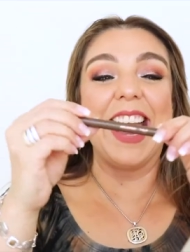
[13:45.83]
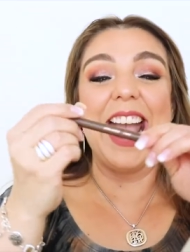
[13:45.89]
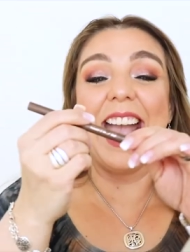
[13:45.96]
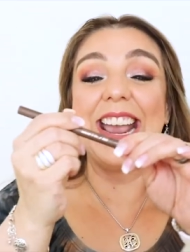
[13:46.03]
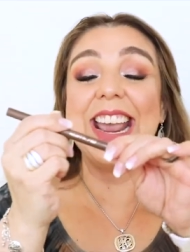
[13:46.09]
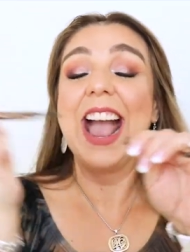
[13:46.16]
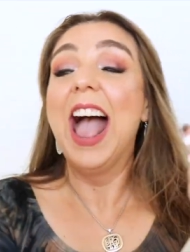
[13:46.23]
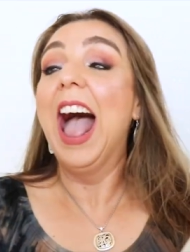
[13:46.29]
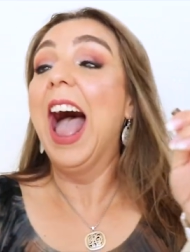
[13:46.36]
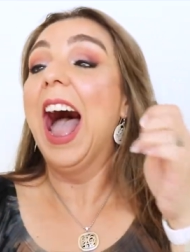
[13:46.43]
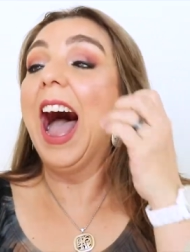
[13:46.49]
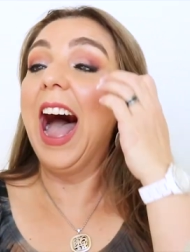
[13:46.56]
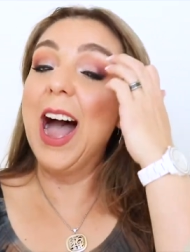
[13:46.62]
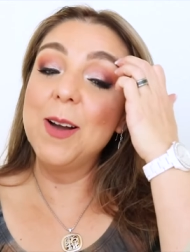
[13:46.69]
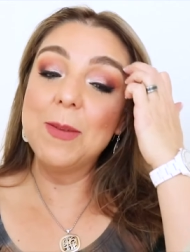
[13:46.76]
okay.
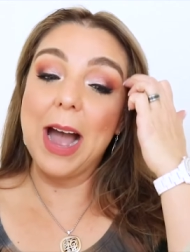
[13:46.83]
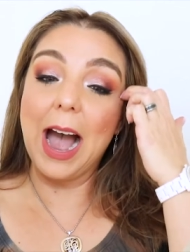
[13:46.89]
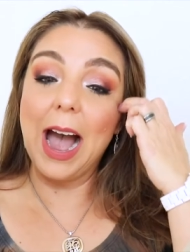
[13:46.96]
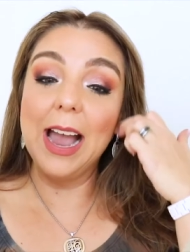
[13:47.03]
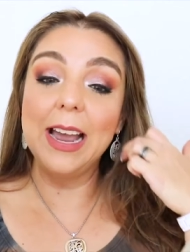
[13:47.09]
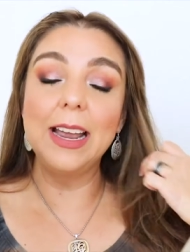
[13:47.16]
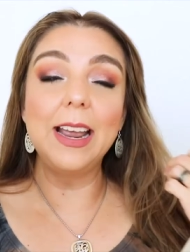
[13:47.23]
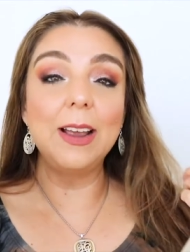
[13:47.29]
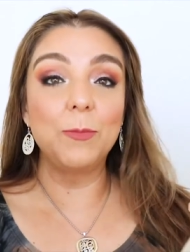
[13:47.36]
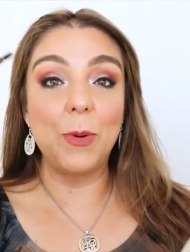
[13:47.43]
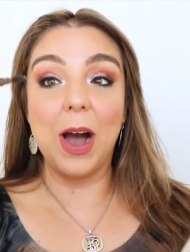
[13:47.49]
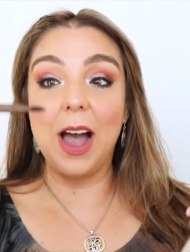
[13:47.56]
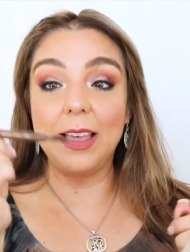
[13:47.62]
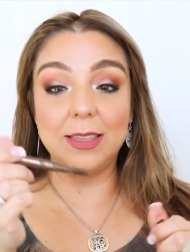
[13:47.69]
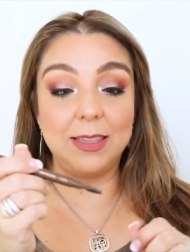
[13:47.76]
Um, I
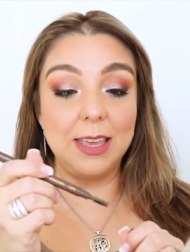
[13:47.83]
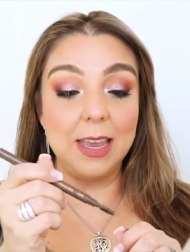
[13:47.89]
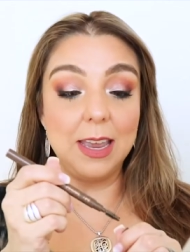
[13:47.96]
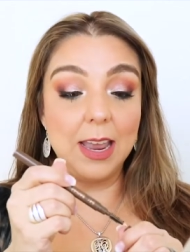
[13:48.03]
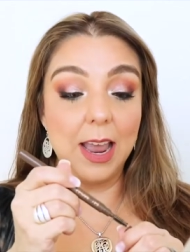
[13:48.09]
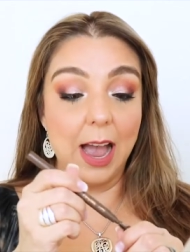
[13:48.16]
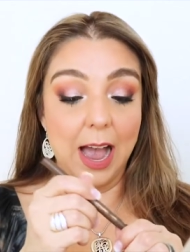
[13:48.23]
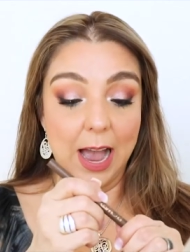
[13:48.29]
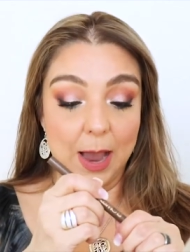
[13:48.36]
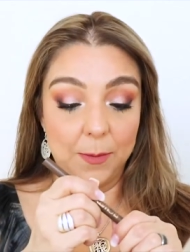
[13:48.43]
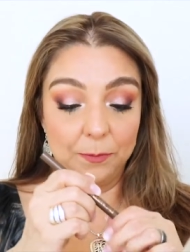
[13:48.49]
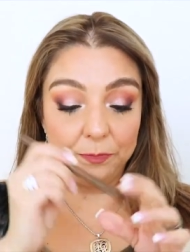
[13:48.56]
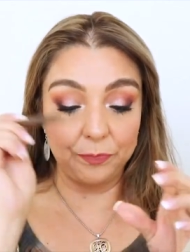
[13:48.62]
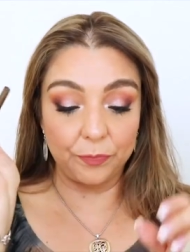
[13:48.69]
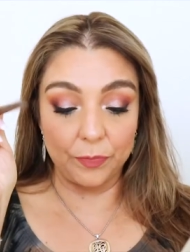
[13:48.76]
bought the
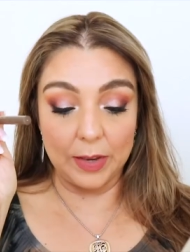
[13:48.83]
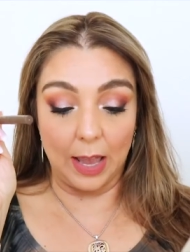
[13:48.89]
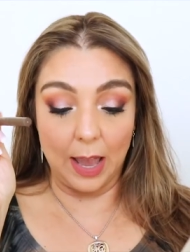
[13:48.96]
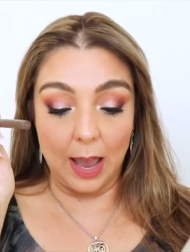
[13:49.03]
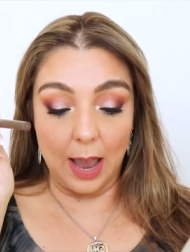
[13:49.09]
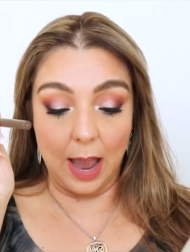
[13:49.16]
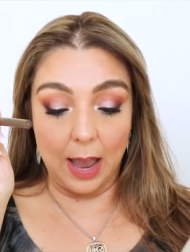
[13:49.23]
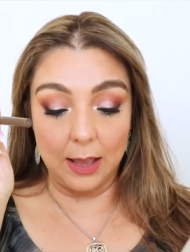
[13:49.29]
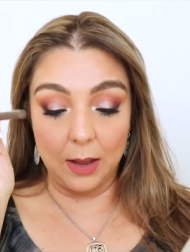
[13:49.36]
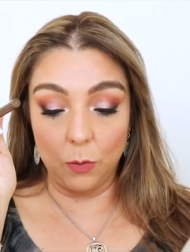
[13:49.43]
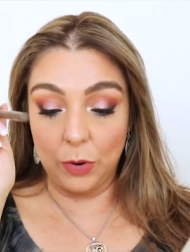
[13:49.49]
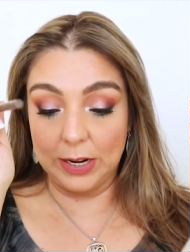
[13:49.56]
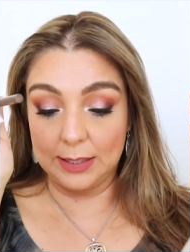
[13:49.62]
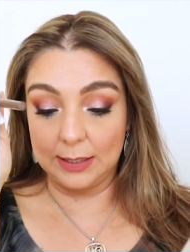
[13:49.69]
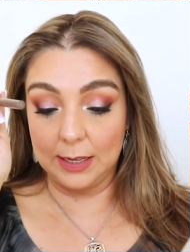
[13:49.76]
um,
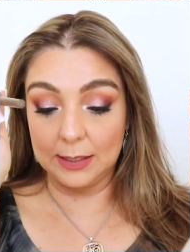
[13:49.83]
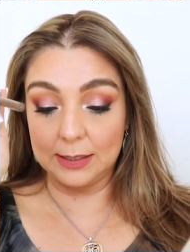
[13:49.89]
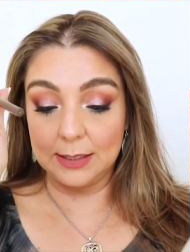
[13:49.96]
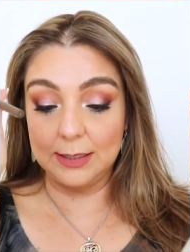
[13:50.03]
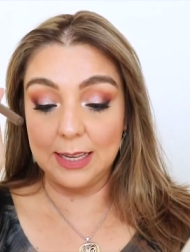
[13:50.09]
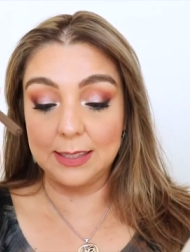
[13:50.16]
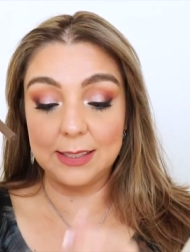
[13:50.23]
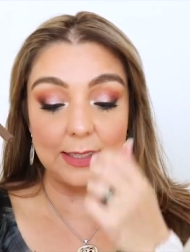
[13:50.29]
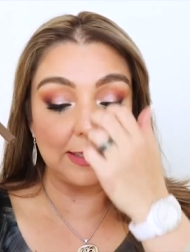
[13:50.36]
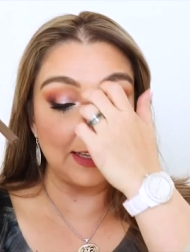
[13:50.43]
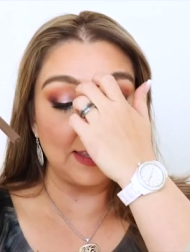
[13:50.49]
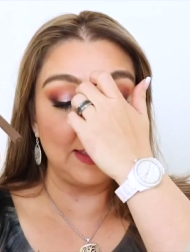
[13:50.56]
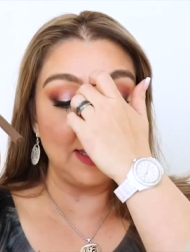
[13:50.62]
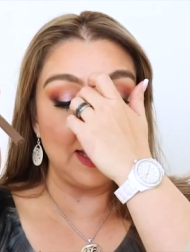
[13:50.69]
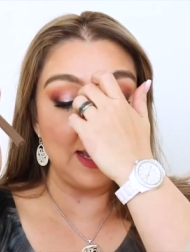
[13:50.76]
what is this? This is
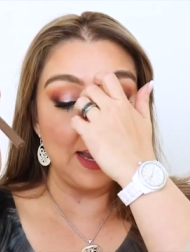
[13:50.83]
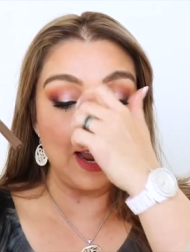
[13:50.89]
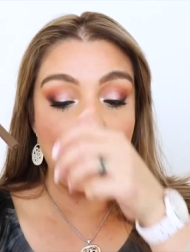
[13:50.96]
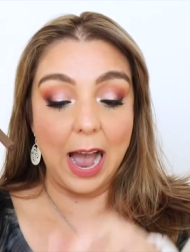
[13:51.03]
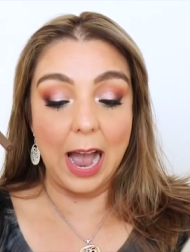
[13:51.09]
the